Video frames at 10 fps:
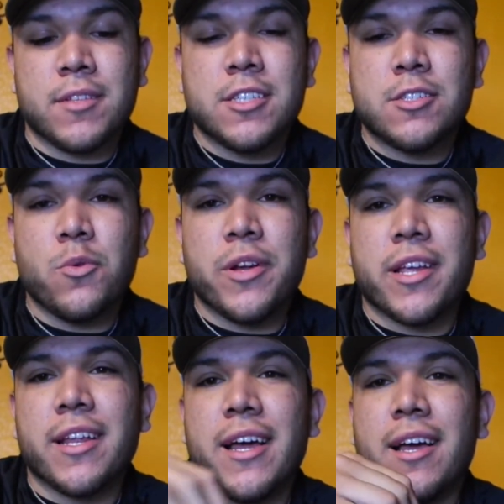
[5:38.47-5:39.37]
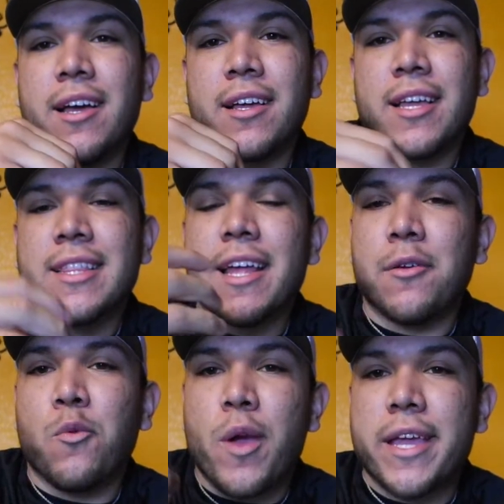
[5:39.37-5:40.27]
get
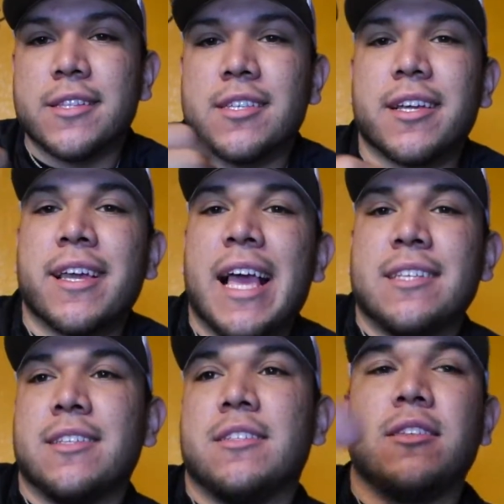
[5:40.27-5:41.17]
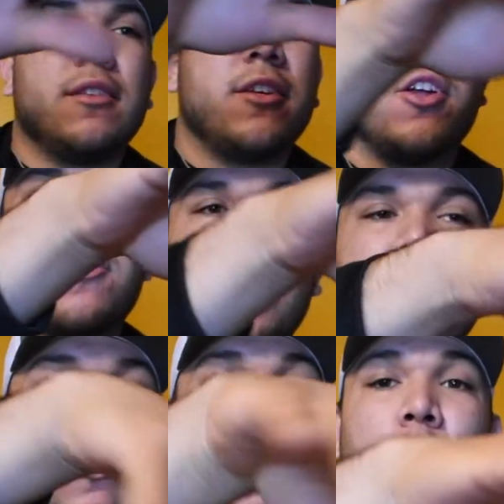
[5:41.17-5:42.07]
that weight to cast it to the, you know, the
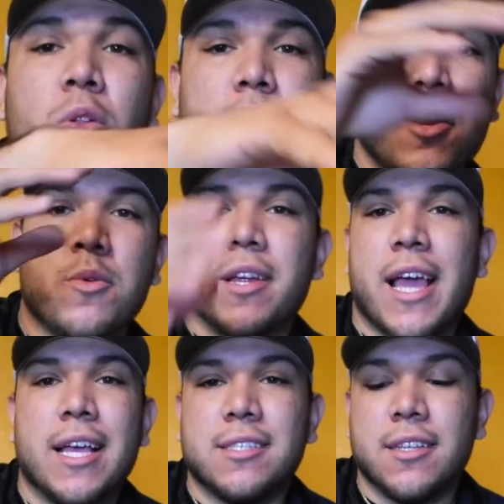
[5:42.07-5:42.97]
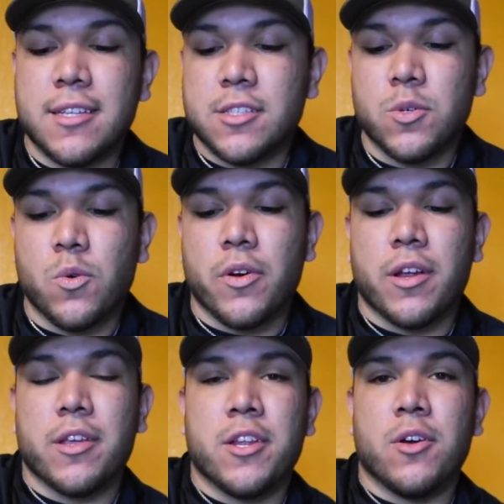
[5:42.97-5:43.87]
little hole that you want to cast it into,
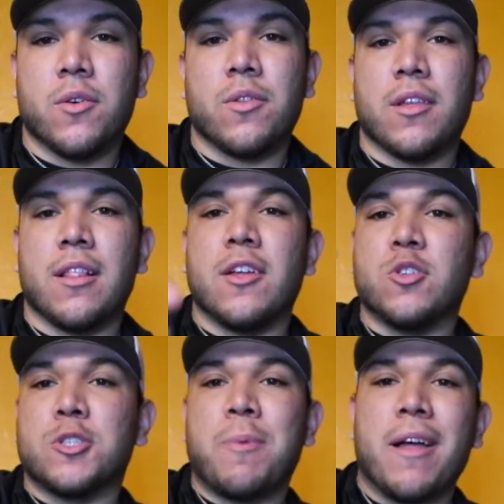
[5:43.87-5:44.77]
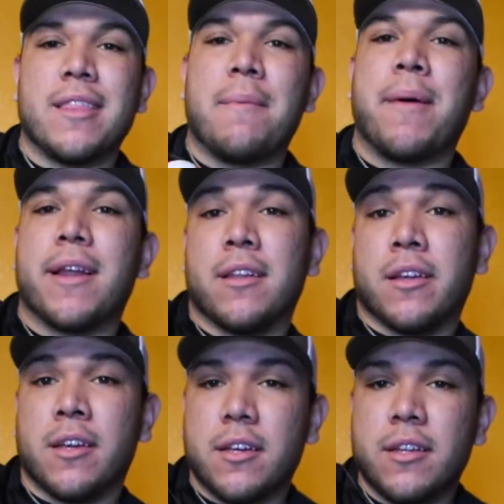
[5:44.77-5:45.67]
or, you know, a little spot that might
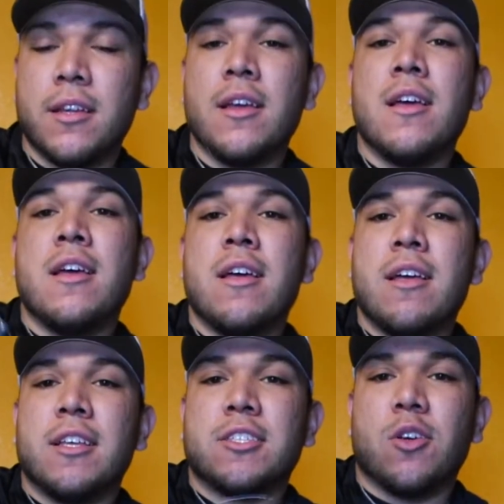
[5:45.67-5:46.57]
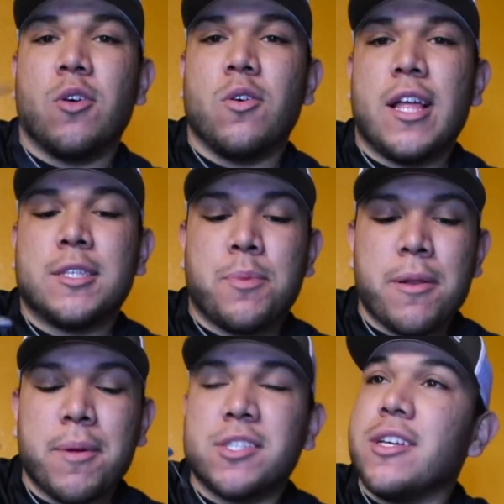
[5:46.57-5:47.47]
look good. So that's
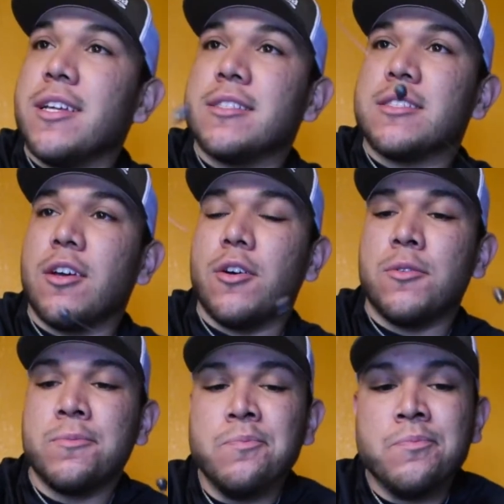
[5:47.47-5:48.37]
pretty much it. So